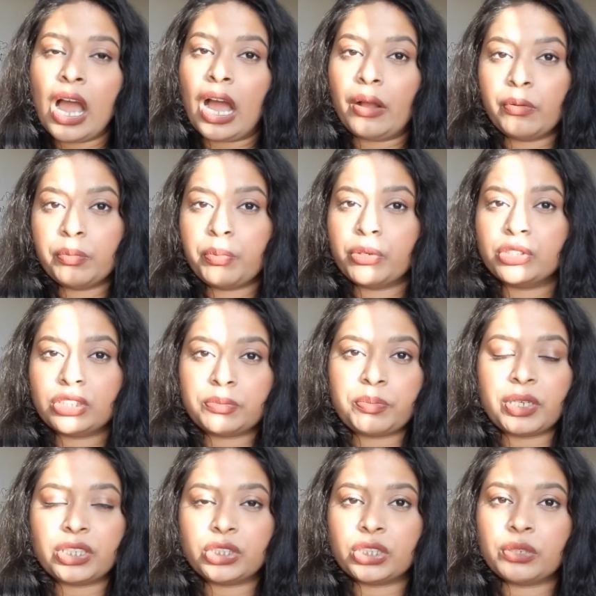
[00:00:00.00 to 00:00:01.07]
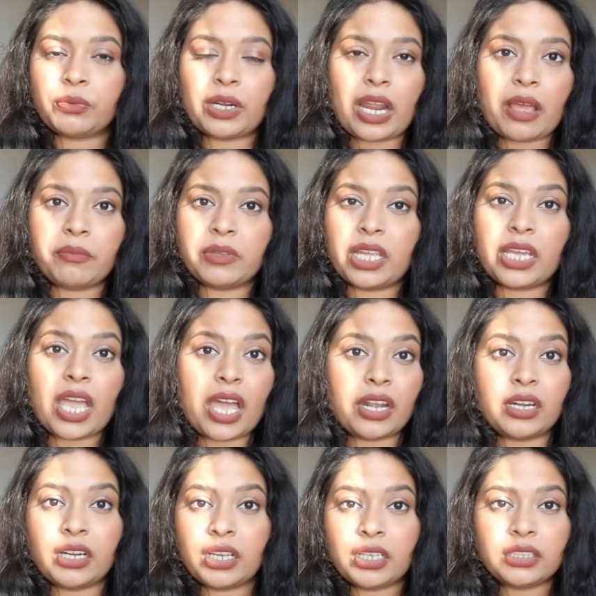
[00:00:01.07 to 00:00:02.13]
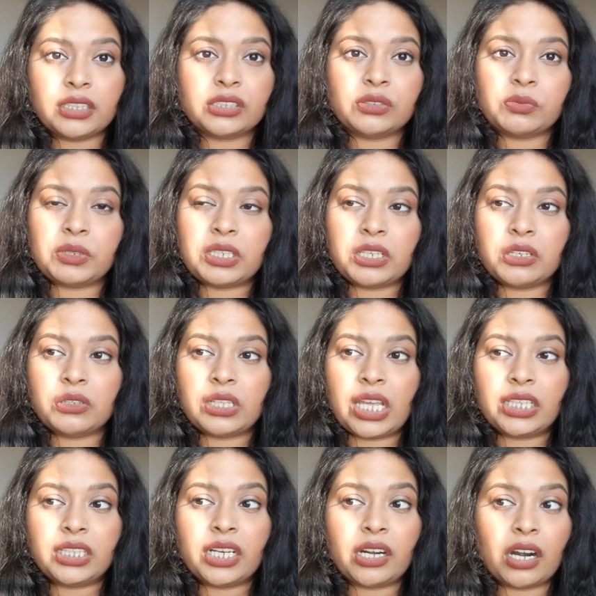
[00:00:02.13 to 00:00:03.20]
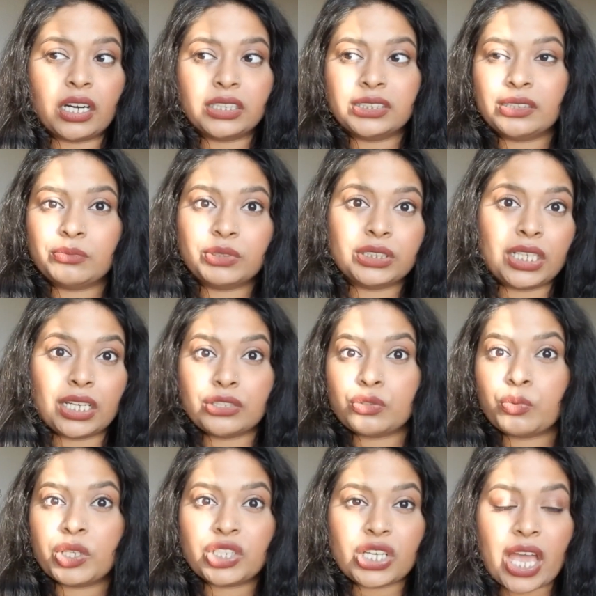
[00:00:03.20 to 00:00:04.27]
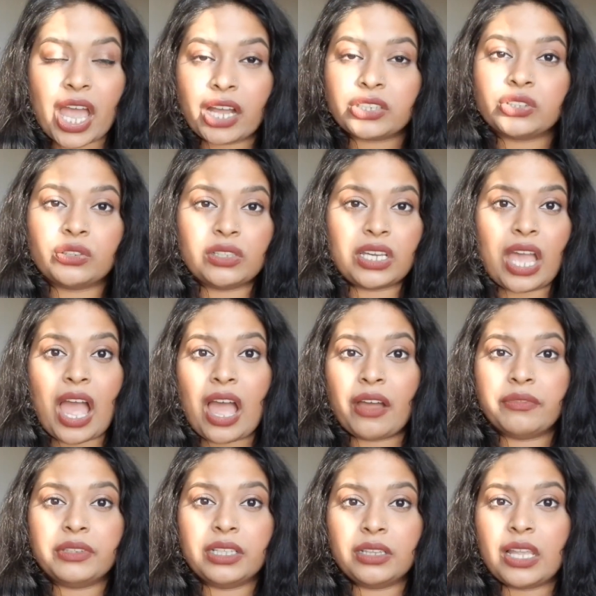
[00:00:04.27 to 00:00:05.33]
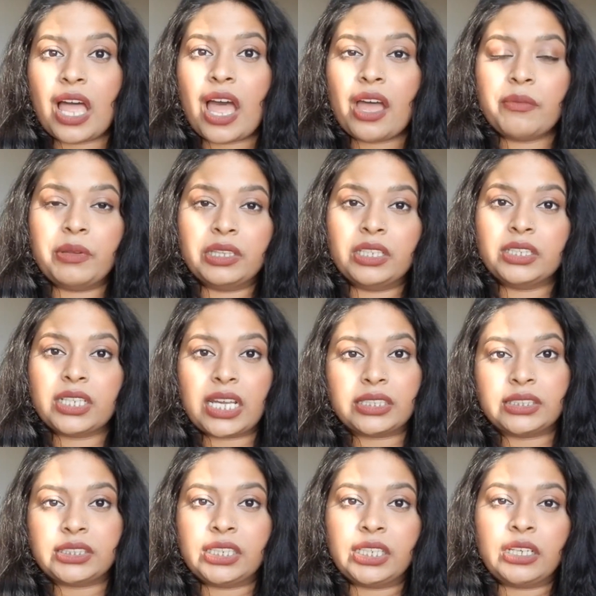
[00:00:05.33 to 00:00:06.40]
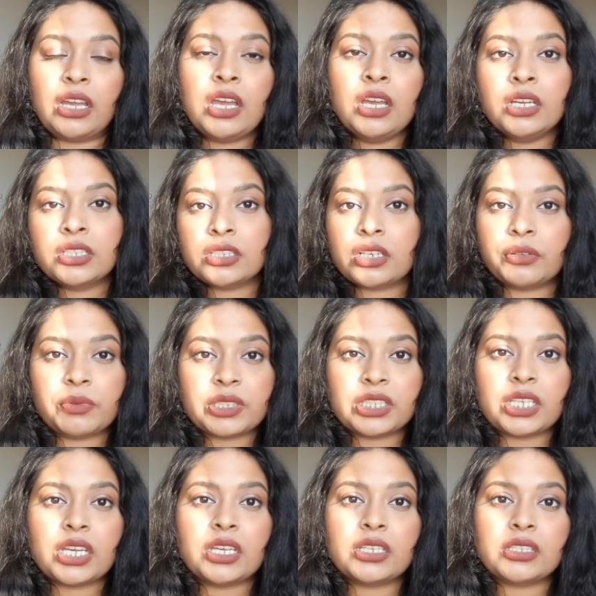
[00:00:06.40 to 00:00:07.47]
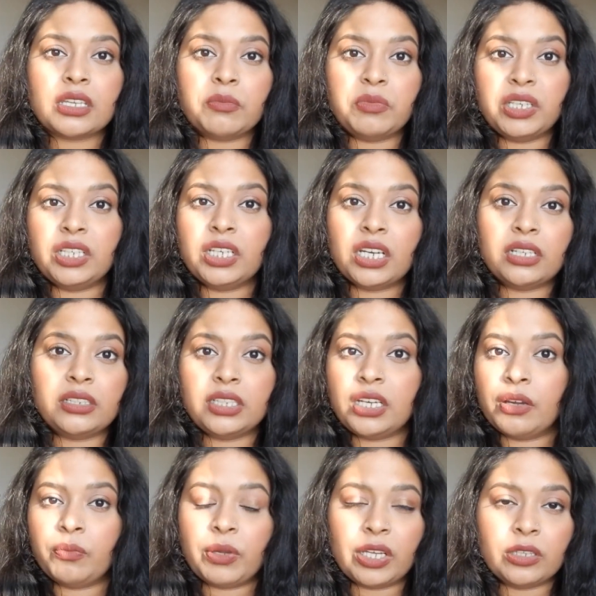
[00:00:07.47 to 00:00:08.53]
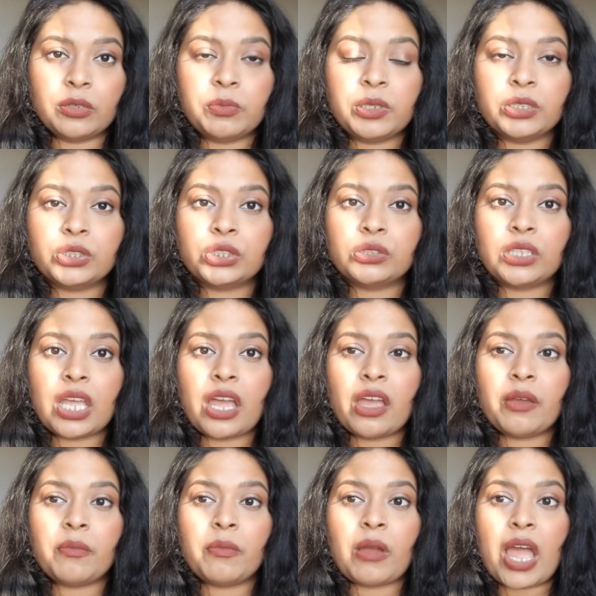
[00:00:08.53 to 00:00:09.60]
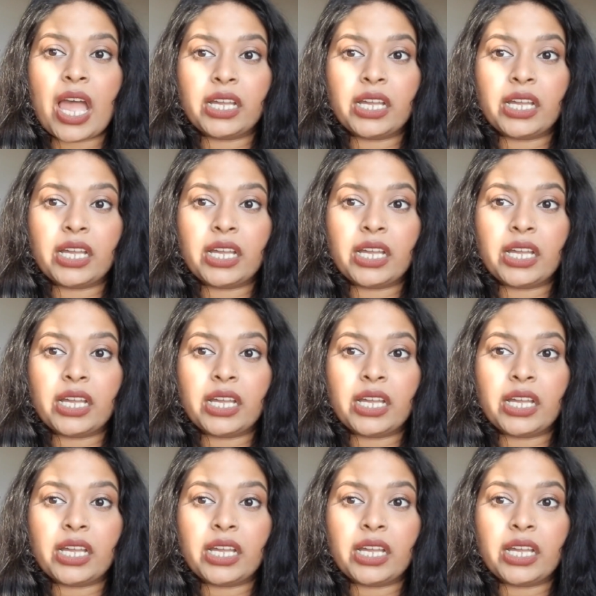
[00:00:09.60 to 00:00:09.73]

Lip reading: I will post a picture when I'm like editing this video. Like there are some states which actually have the lab and the testing services immediately available to them.